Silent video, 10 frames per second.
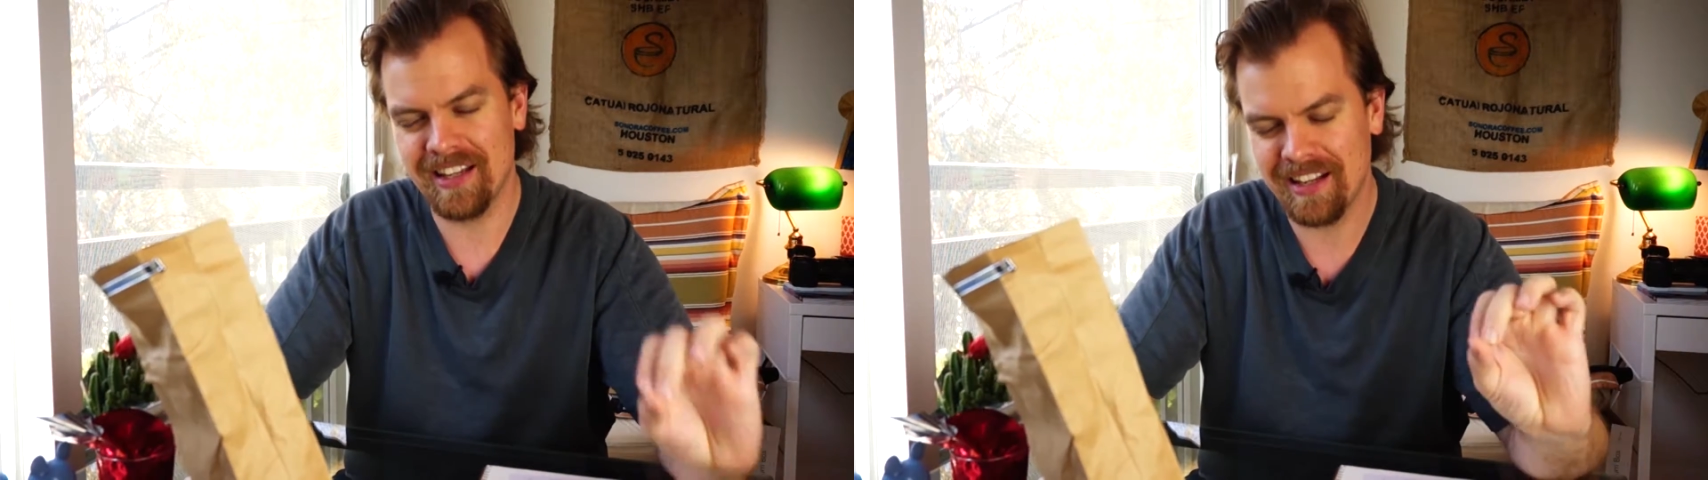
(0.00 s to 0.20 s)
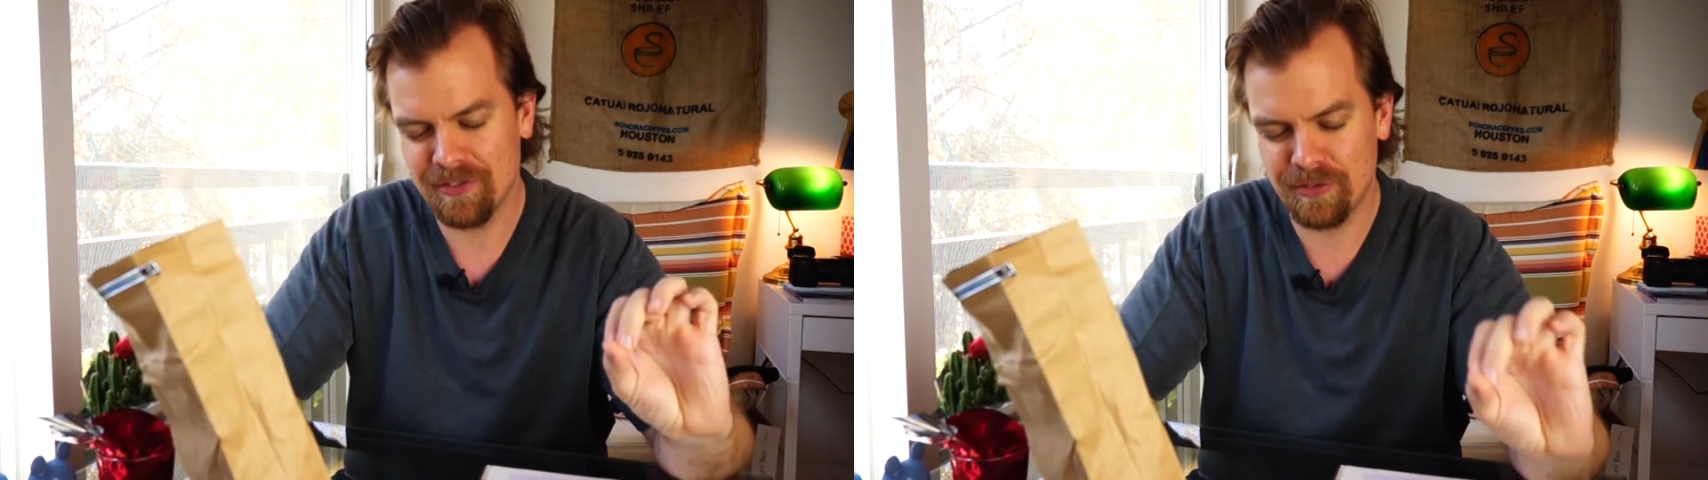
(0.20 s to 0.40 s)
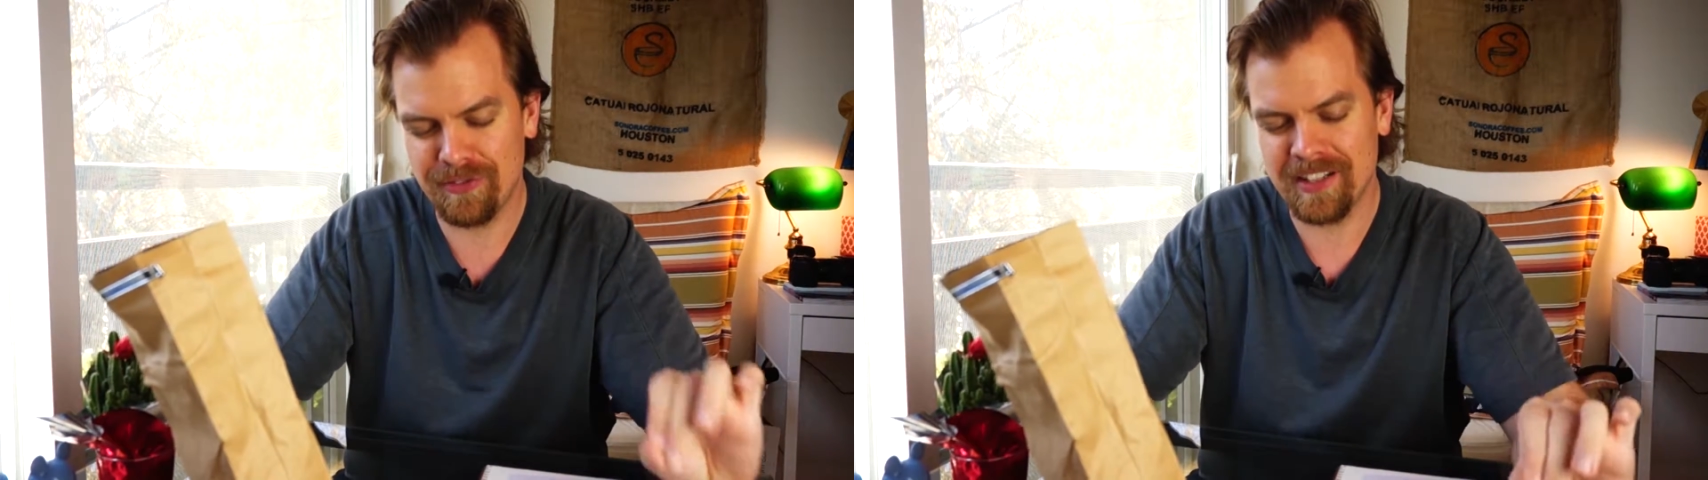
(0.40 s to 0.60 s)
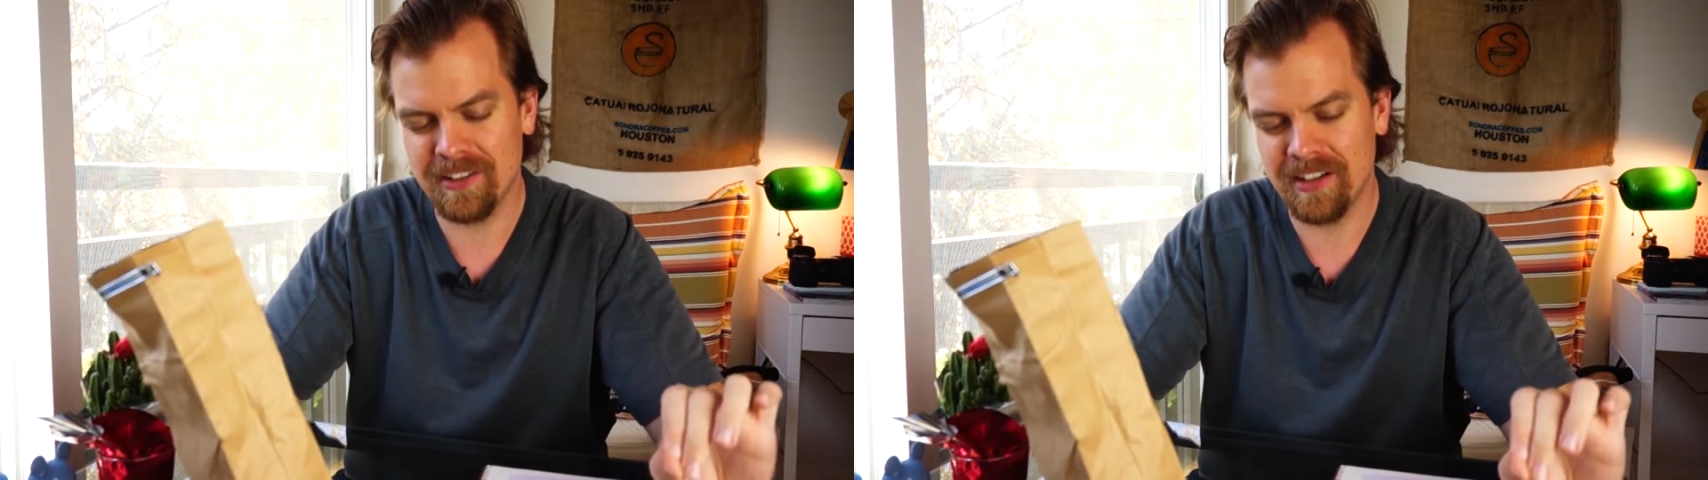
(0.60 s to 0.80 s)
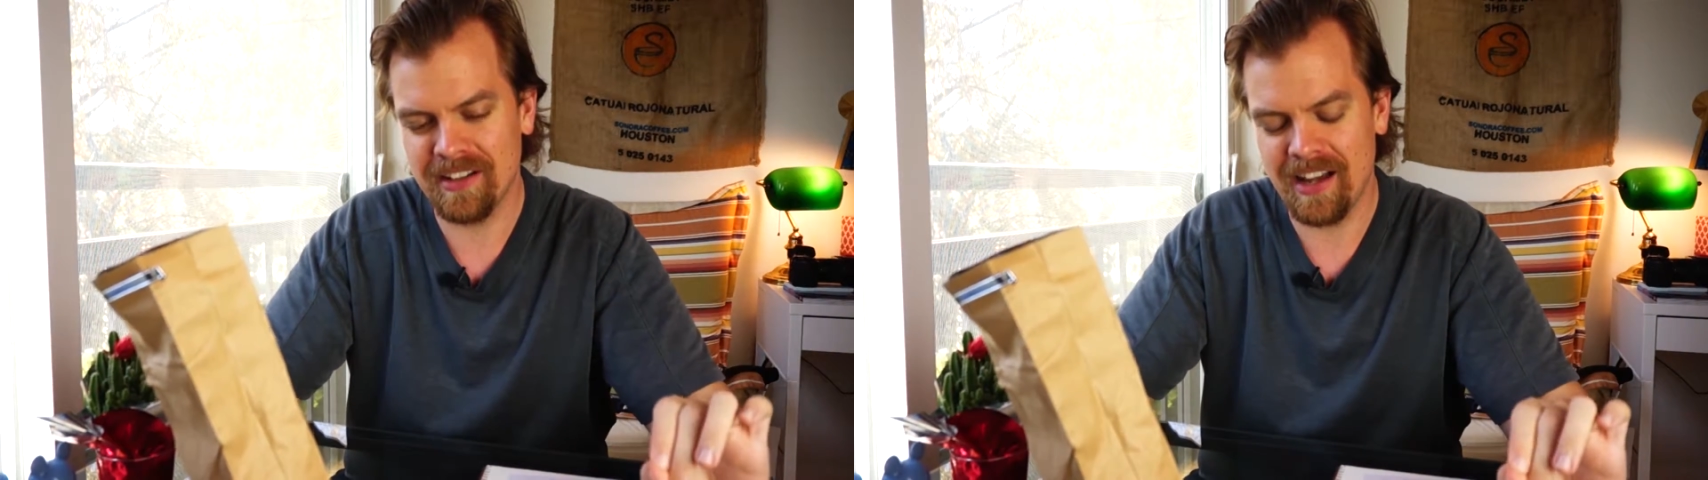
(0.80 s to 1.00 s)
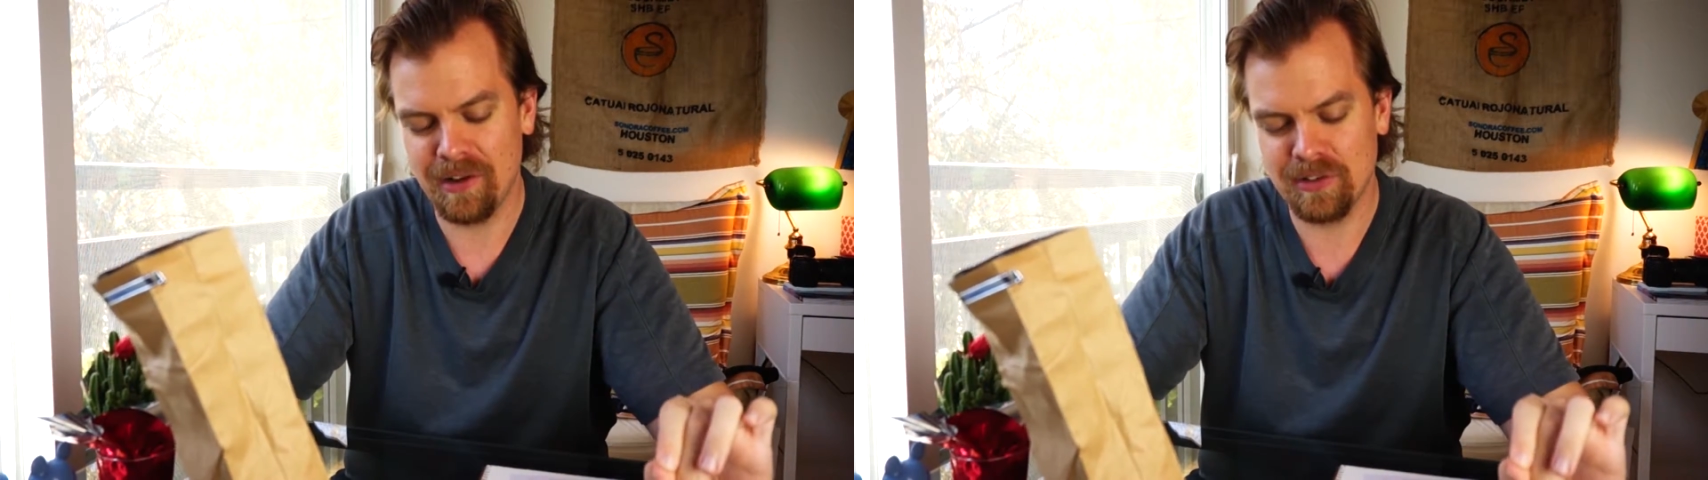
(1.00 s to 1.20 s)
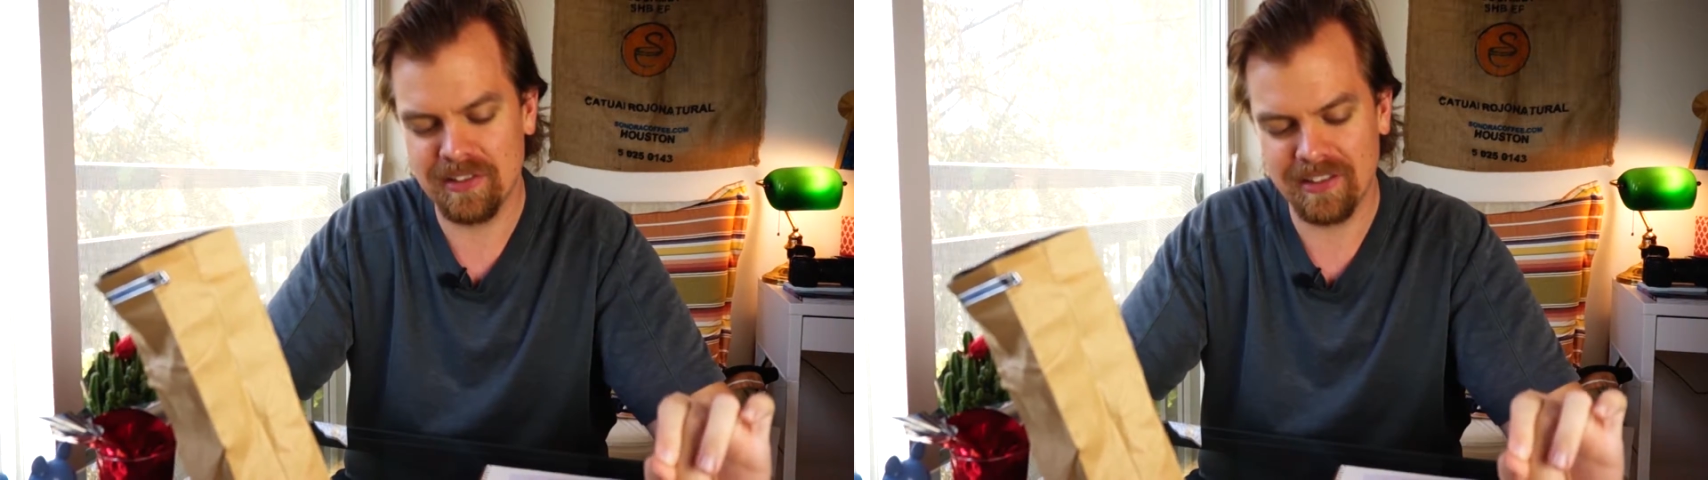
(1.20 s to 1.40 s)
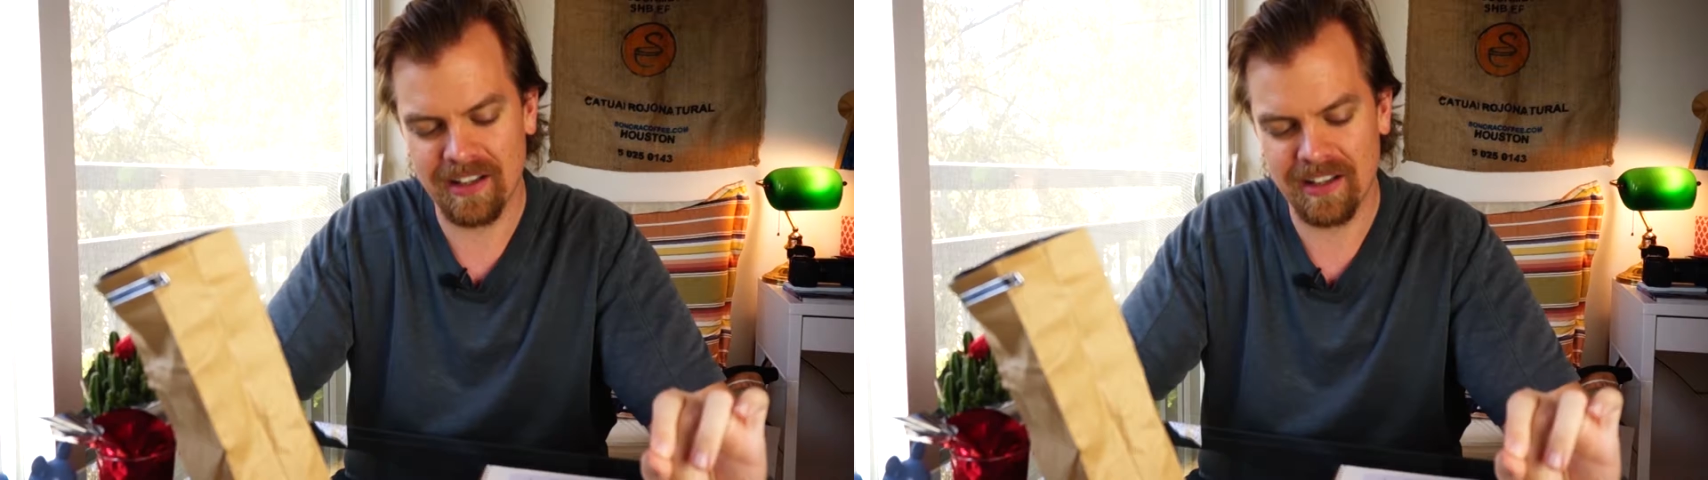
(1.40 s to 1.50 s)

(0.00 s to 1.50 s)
and I figured it out